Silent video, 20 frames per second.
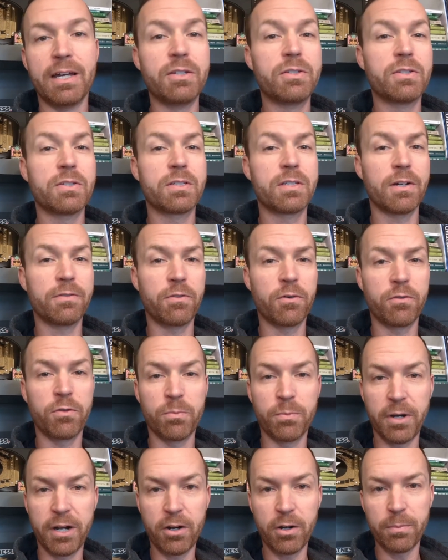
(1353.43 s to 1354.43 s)
I used to suffer
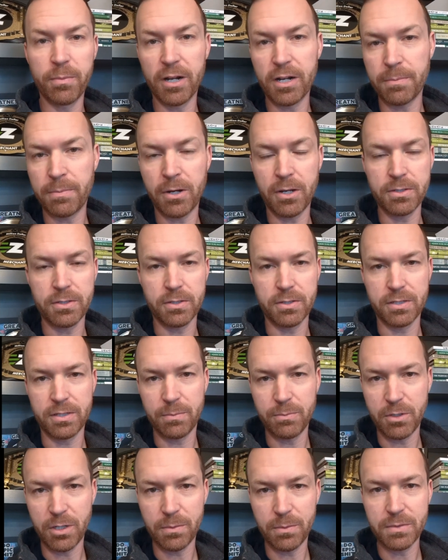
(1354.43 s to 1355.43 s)
from perimenopausal
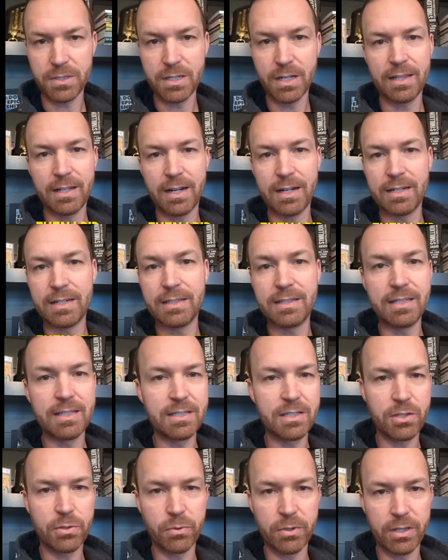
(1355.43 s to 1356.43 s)
symptoms, and then I did
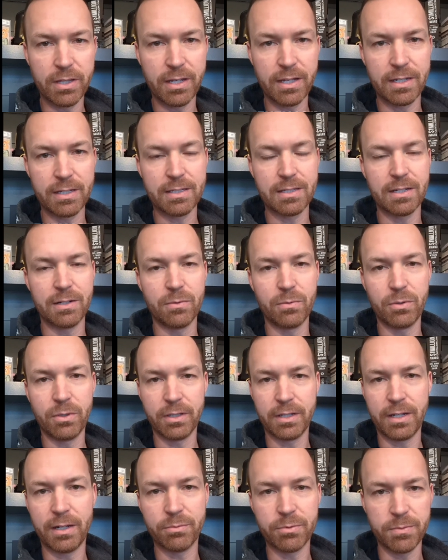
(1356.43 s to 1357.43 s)
these 3 things, and it
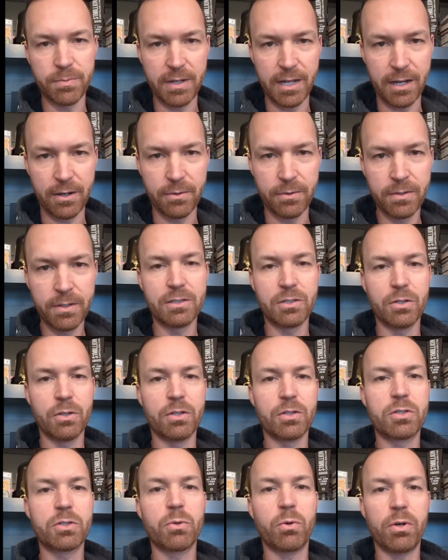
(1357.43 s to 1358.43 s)
really helped me out. And so
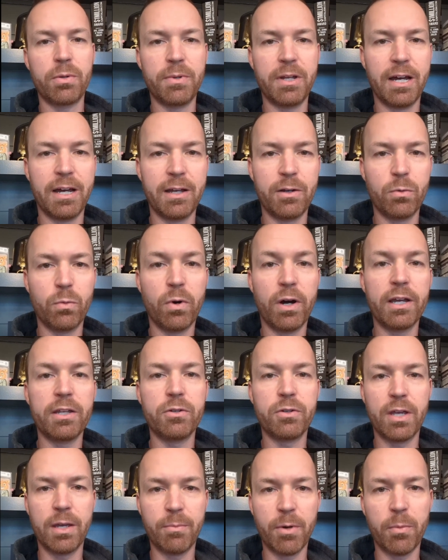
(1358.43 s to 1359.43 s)
the story behind why
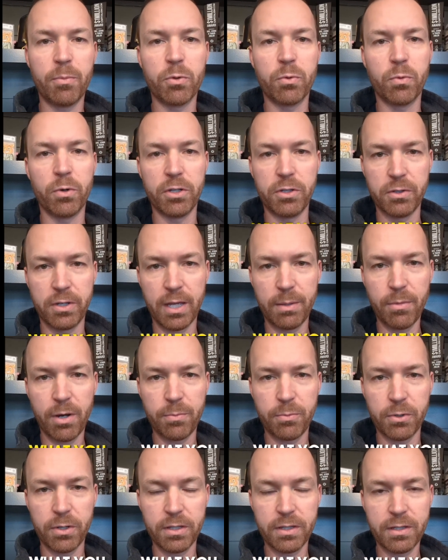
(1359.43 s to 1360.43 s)
you came up with what you came
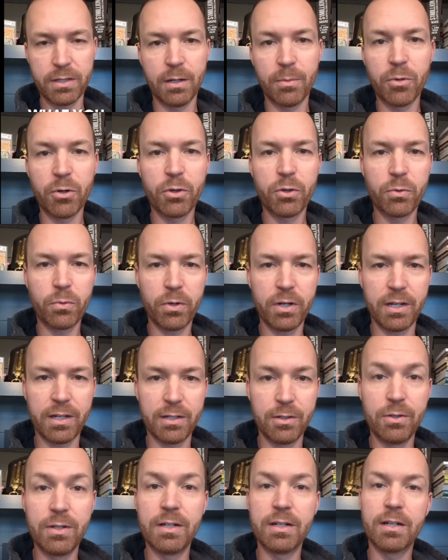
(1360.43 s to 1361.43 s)
up with. Number
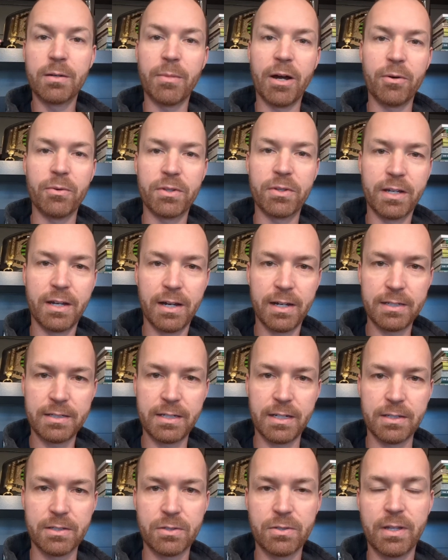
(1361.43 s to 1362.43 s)
3, you need to come out with the
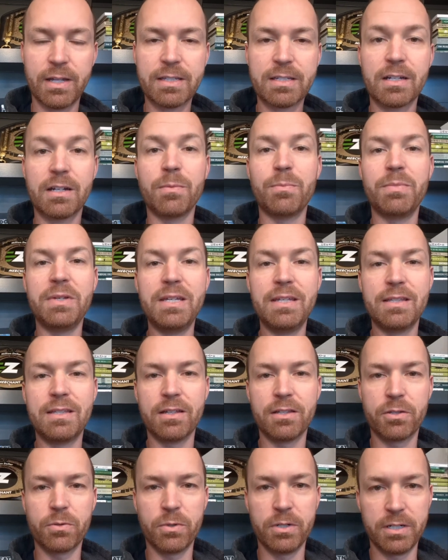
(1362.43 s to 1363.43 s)
content. So that's going to be
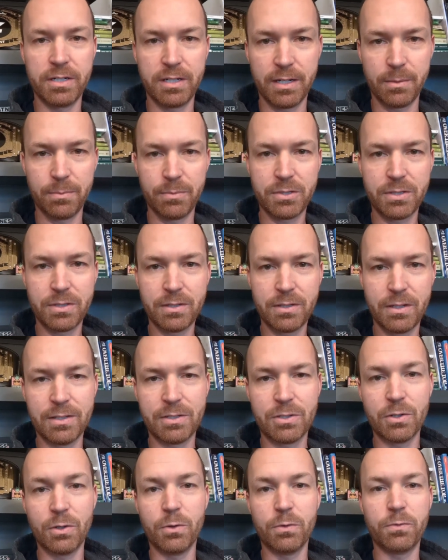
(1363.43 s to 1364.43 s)
the 3 tips.
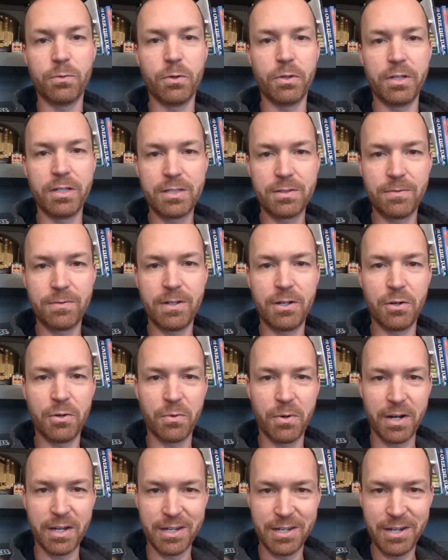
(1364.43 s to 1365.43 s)
And so for this
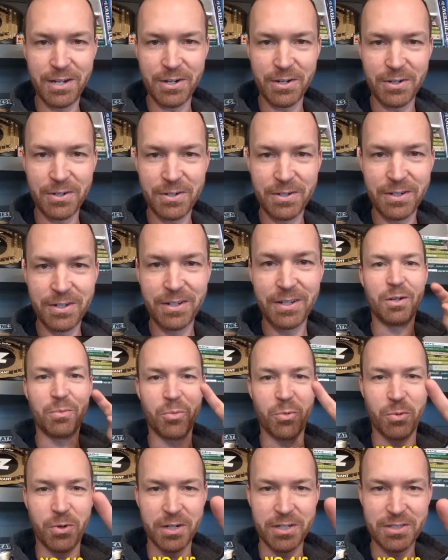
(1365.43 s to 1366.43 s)
video right here,
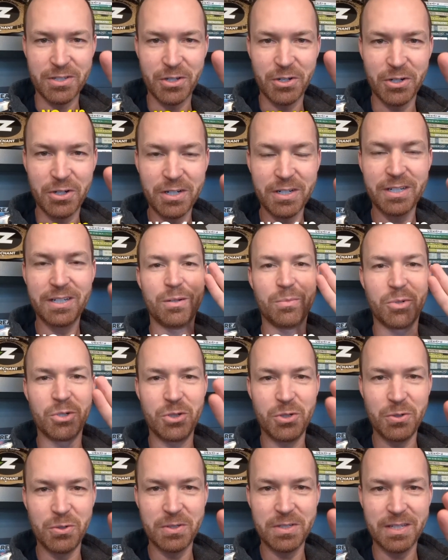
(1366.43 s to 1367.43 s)
number 1 is the hook, number
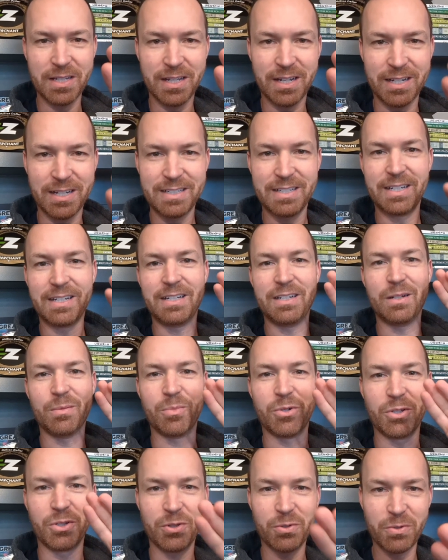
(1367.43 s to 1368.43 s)
2 is the content,
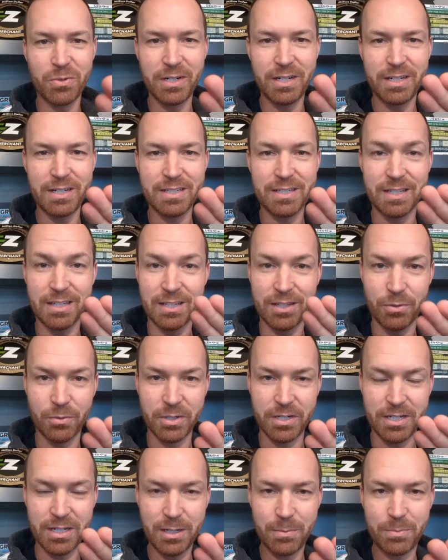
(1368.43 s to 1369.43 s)
number 3 is the
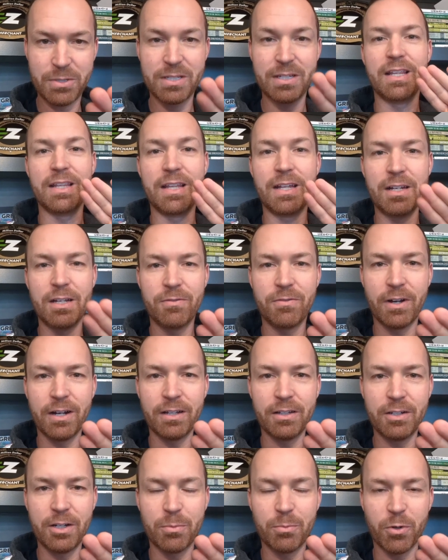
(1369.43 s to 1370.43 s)
3 tips, and then
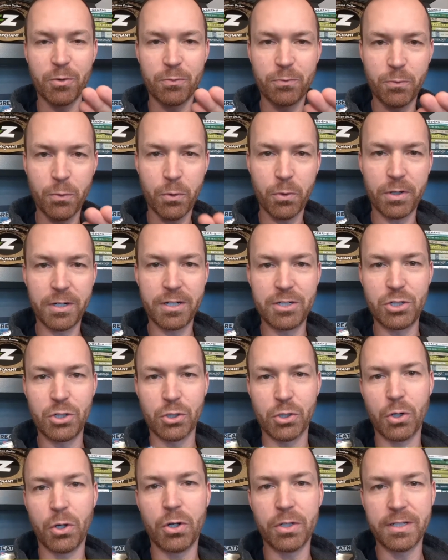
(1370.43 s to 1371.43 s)
finally number 4 is
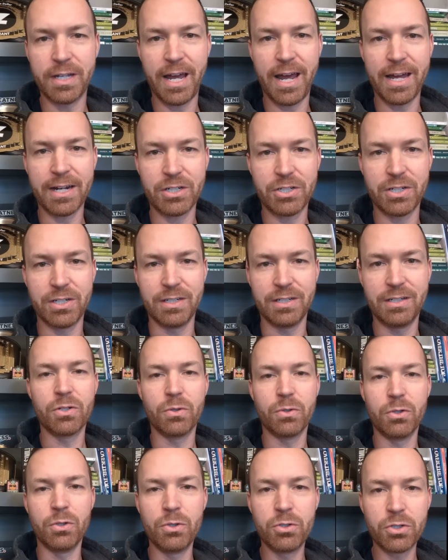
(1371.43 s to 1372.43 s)
your call to action.
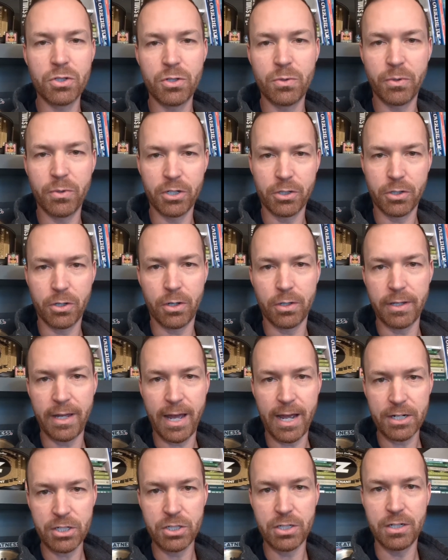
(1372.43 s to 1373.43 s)
So usually you want your call to
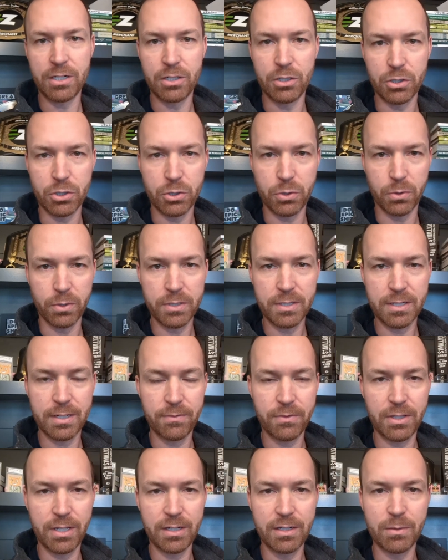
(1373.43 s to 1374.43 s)
action in your shorts and
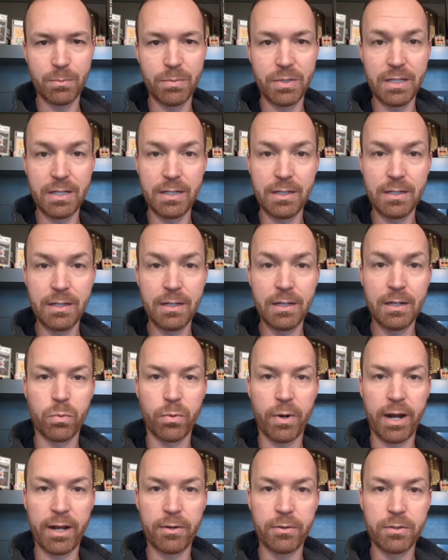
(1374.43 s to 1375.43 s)
everything to be
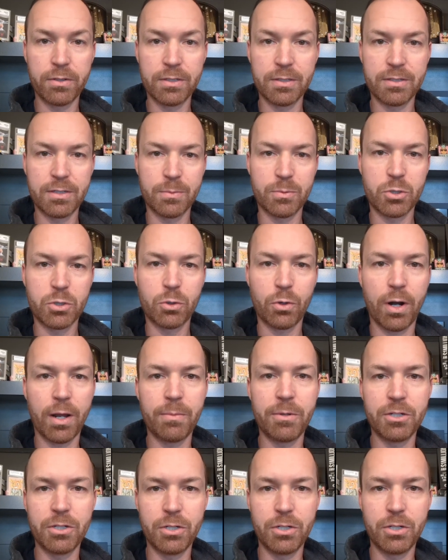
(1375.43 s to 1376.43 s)
around
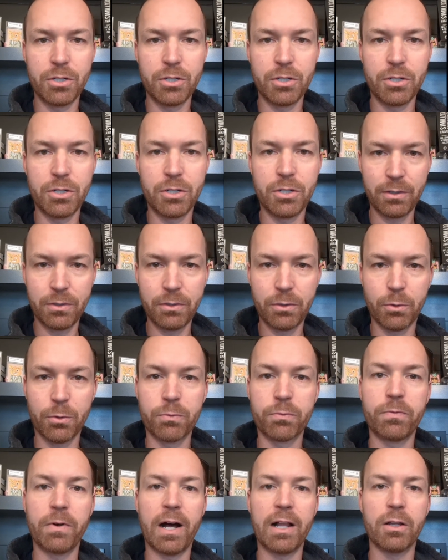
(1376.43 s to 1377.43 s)
subscribing to your channel
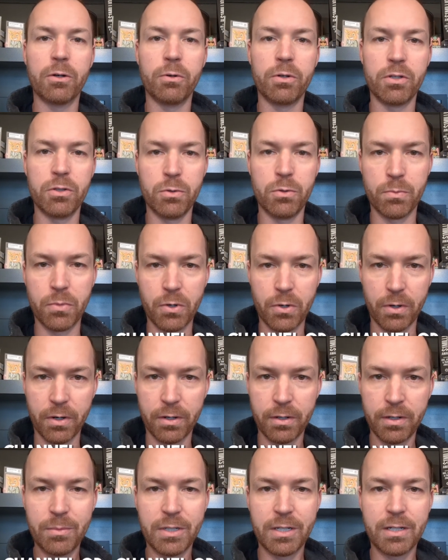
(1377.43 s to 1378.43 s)
or following you
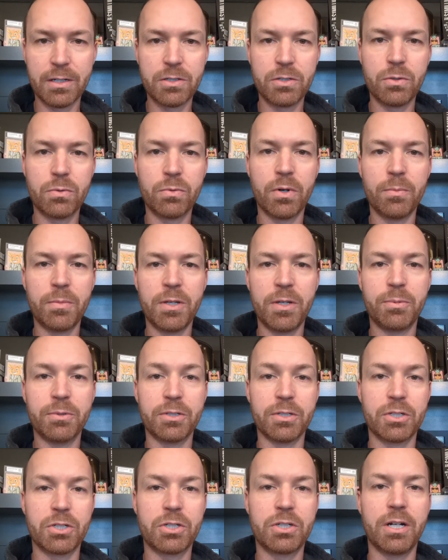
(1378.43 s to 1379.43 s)
more, because you want
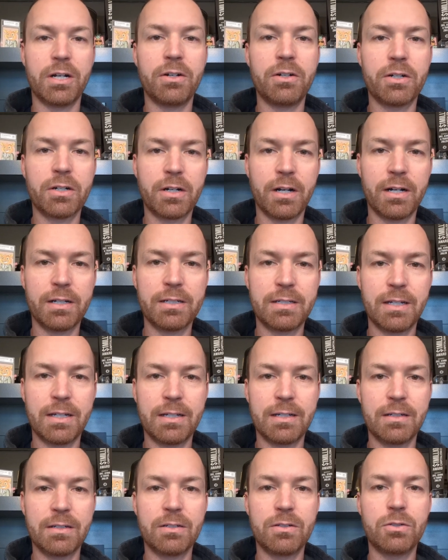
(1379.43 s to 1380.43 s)
people to share your
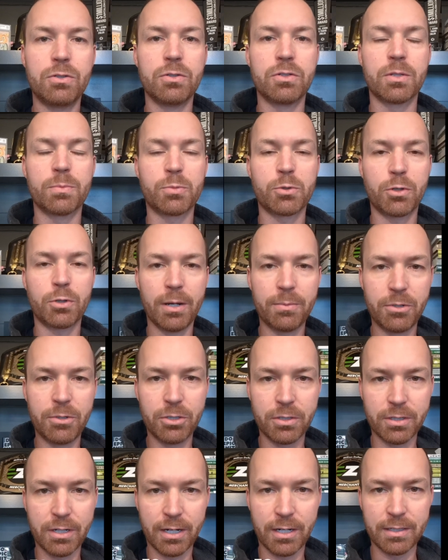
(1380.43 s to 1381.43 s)
content, to subscribe to
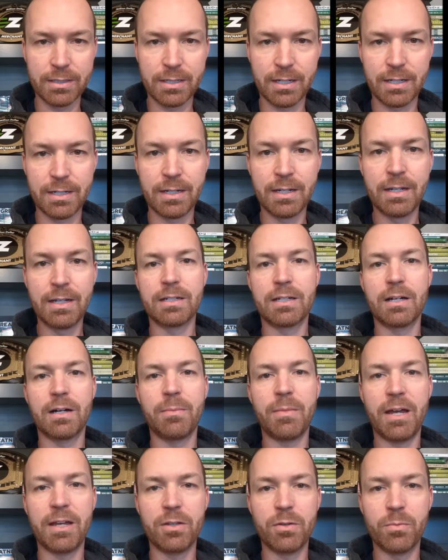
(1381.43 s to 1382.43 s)
your content, to
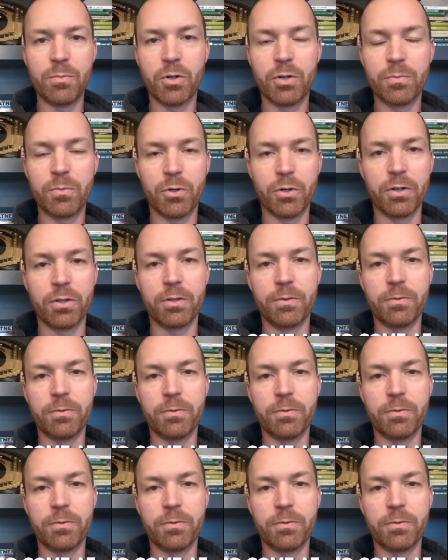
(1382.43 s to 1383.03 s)
come at you more and more.